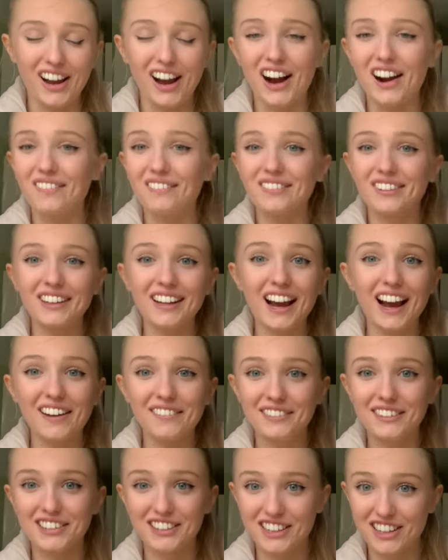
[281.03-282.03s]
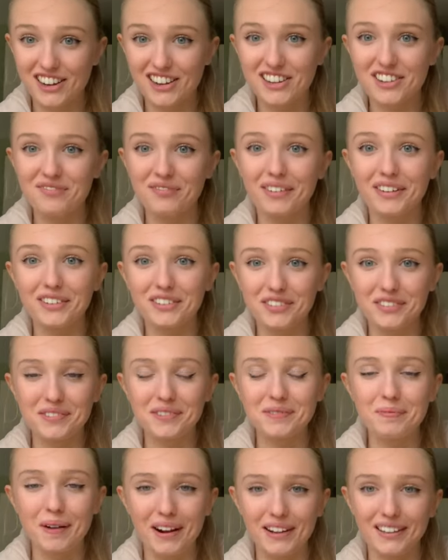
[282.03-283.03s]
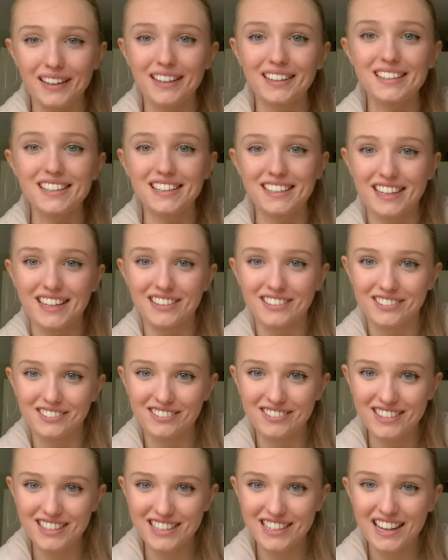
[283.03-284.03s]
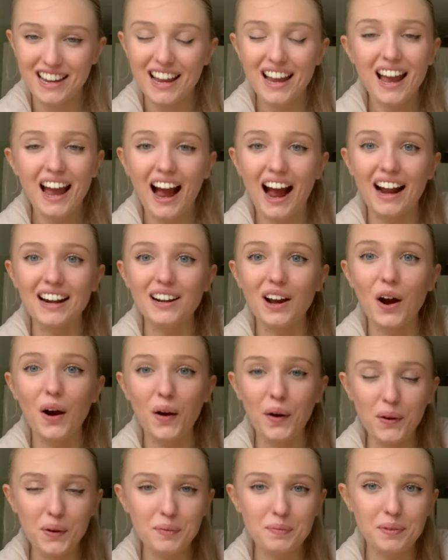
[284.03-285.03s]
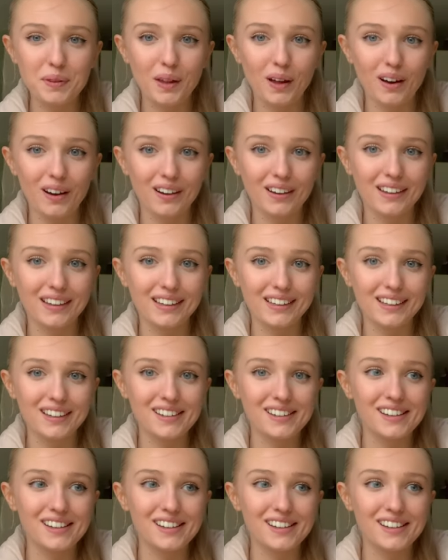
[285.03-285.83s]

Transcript: i'm gonna have to show you my awful pancake skills and hope that i